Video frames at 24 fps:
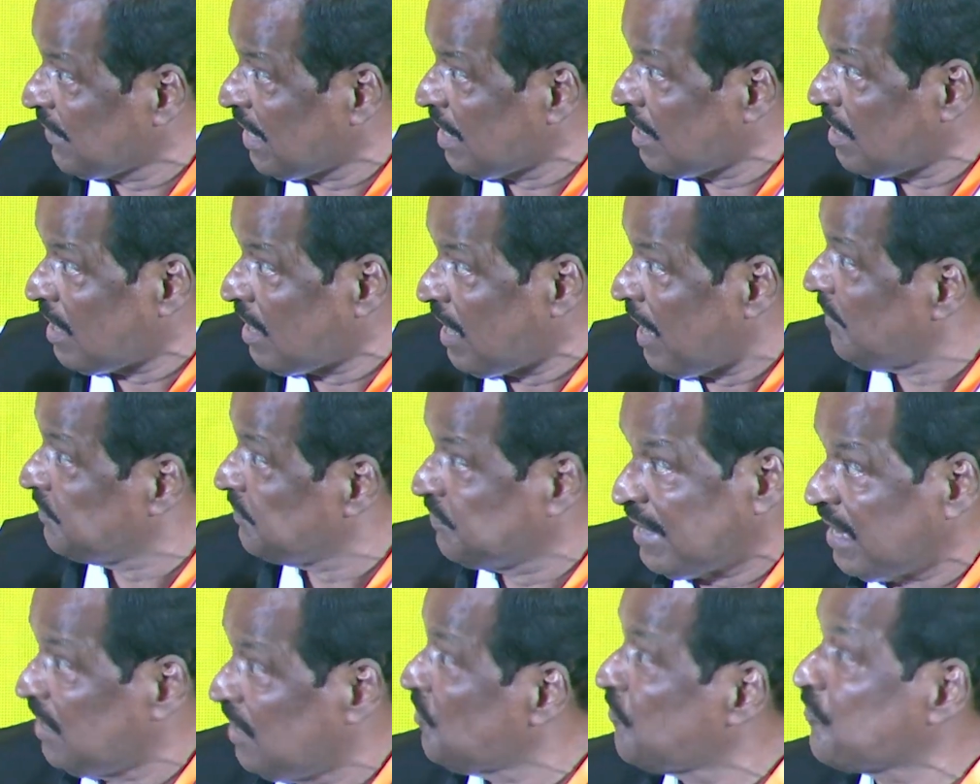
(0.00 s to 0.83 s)
And
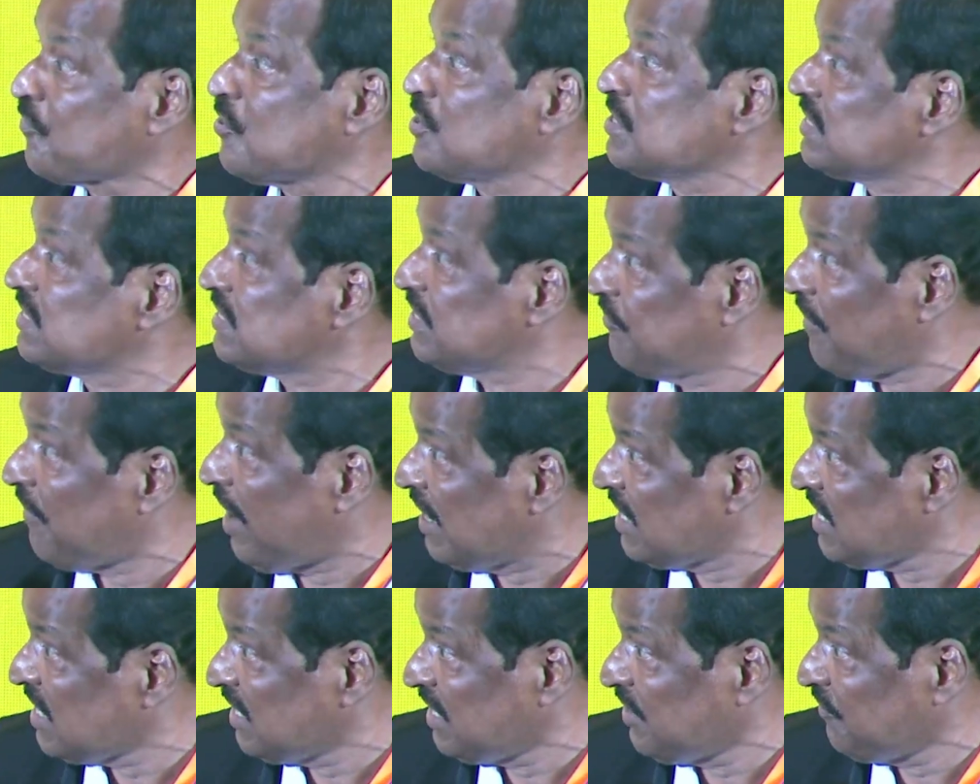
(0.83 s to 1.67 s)
then, of course, Sivani
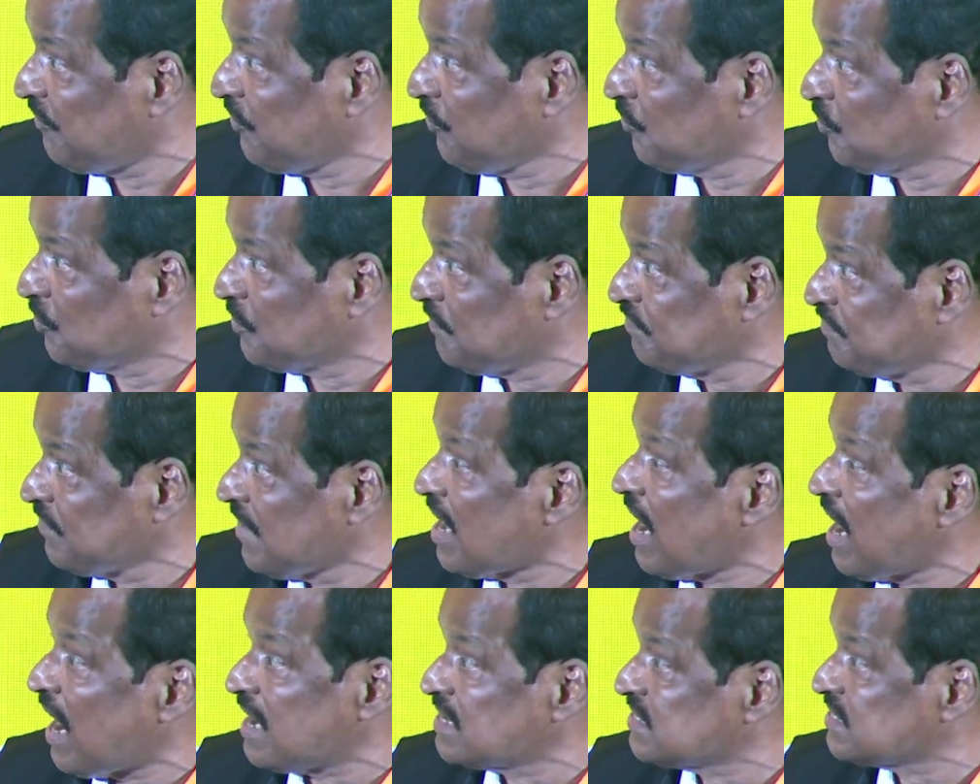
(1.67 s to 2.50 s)
Review,
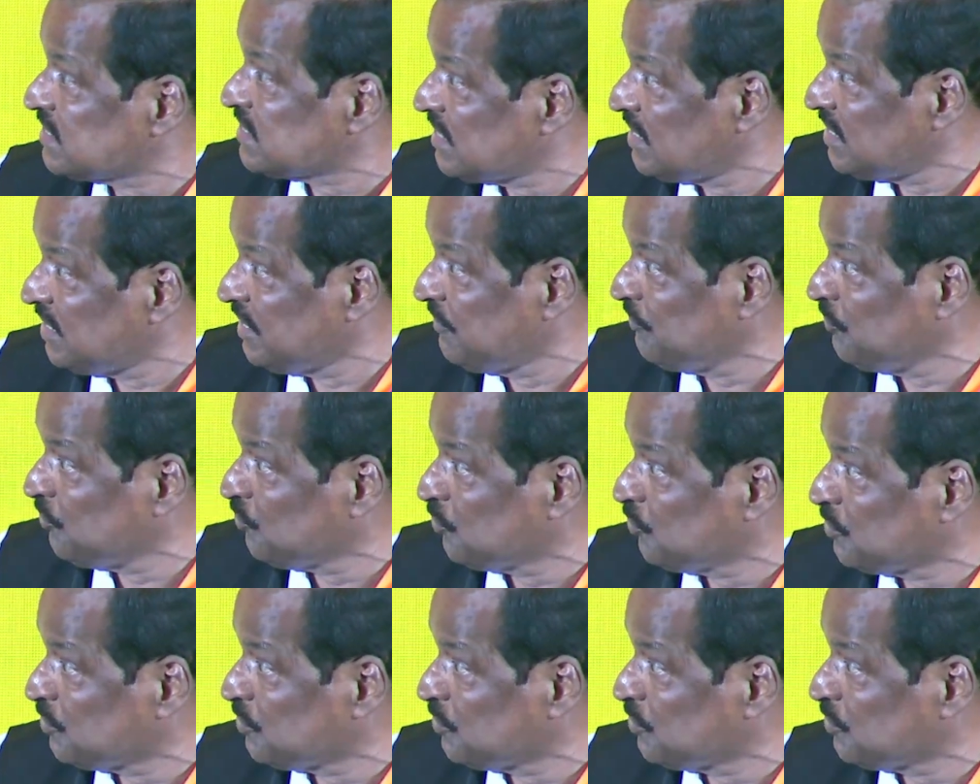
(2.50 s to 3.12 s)
Hudson Review,